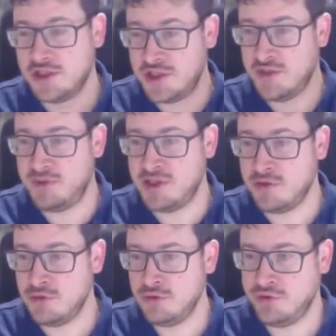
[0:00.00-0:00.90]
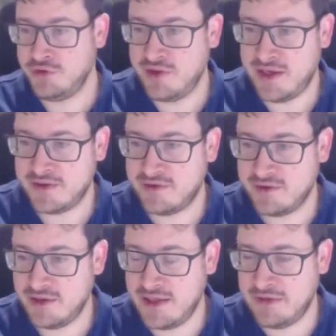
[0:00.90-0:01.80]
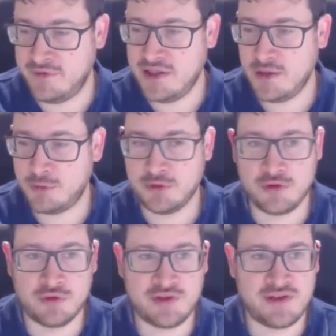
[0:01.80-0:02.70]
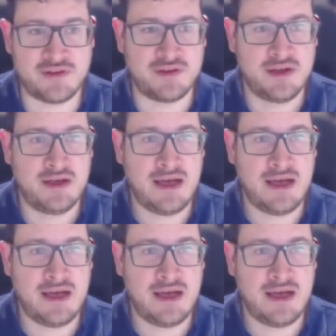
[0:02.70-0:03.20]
GPUs that NVIDIA produces